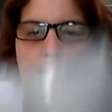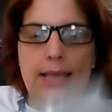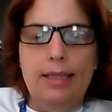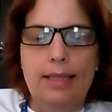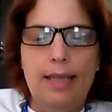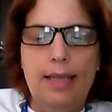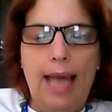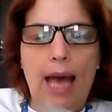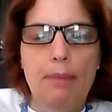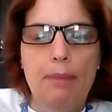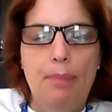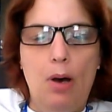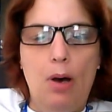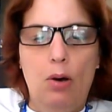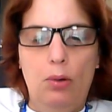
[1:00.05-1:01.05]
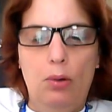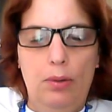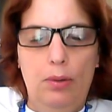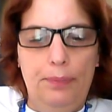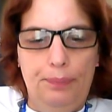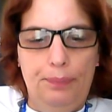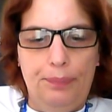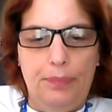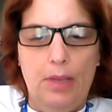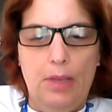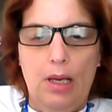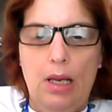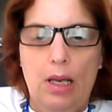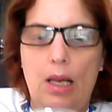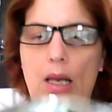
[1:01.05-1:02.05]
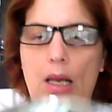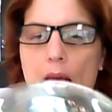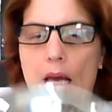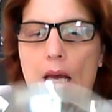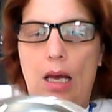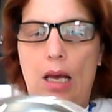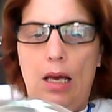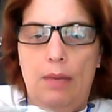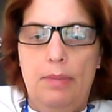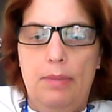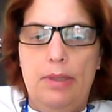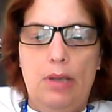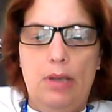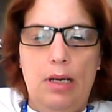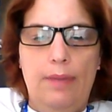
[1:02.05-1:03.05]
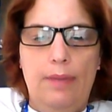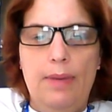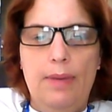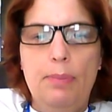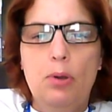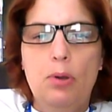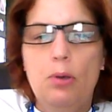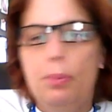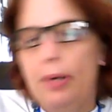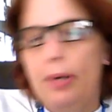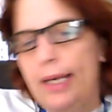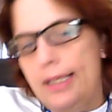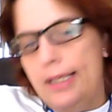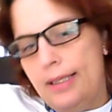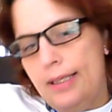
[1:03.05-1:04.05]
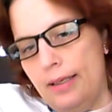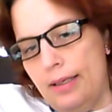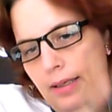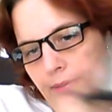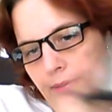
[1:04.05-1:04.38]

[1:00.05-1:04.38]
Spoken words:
It's a cat bowl. It's got a lovely paw print,